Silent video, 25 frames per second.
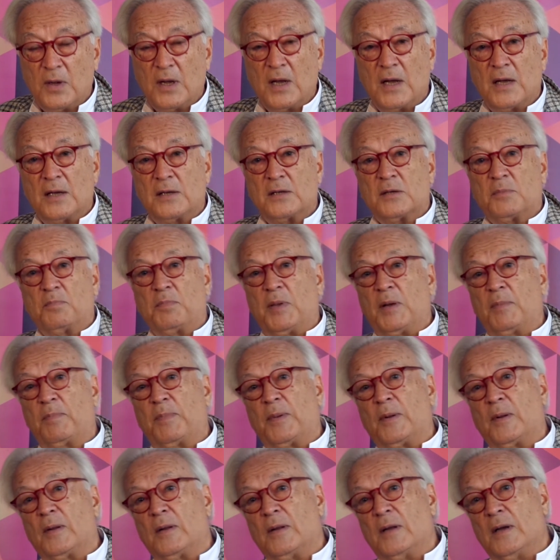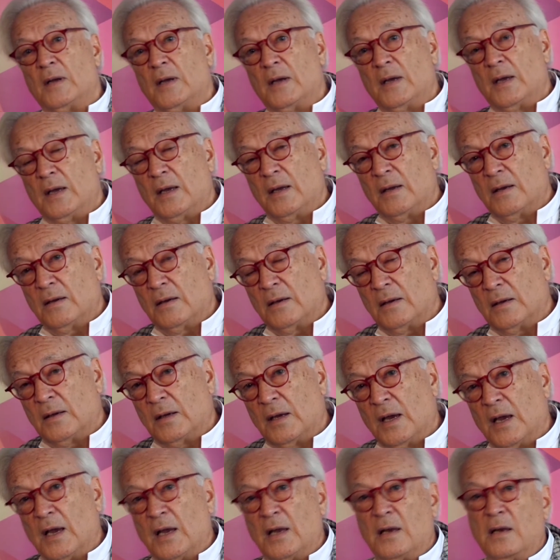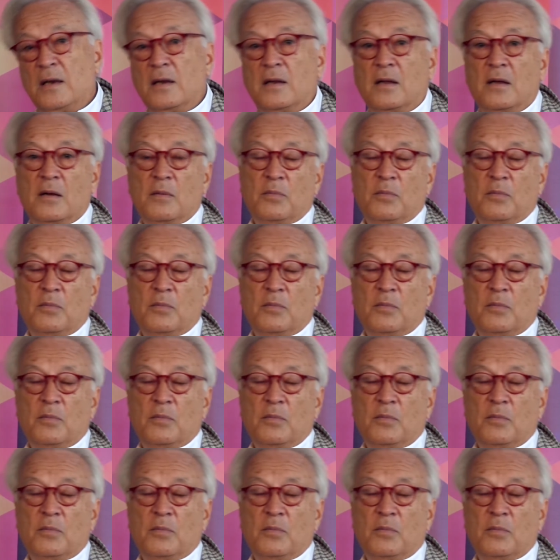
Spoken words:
We asked people in